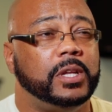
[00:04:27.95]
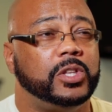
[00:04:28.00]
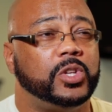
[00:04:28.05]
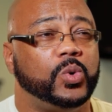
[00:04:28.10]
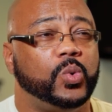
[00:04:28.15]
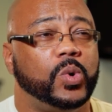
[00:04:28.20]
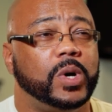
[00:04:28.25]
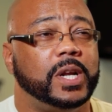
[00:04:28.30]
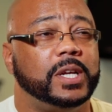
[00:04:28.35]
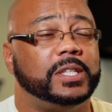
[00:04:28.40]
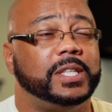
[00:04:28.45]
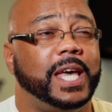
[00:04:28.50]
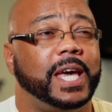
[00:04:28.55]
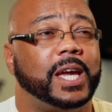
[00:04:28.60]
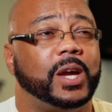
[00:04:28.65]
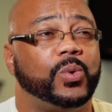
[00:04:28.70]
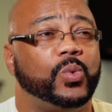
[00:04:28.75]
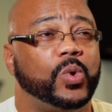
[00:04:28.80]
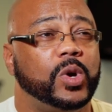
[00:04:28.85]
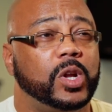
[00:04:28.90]
to where they
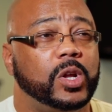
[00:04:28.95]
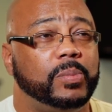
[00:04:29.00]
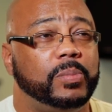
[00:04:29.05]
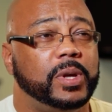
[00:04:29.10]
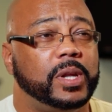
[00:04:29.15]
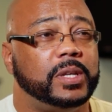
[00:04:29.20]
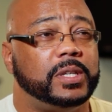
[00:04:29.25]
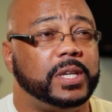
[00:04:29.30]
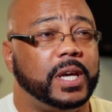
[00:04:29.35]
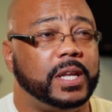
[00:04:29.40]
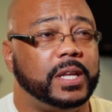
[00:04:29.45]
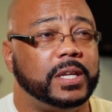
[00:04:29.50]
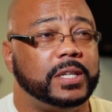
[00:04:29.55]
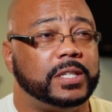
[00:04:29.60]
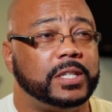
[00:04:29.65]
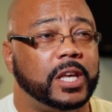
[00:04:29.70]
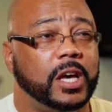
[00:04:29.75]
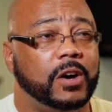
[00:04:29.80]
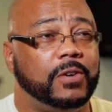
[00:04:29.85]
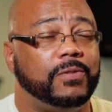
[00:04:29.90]
can rehabilitate
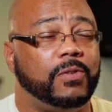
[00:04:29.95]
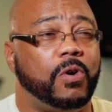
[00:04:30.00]
themselves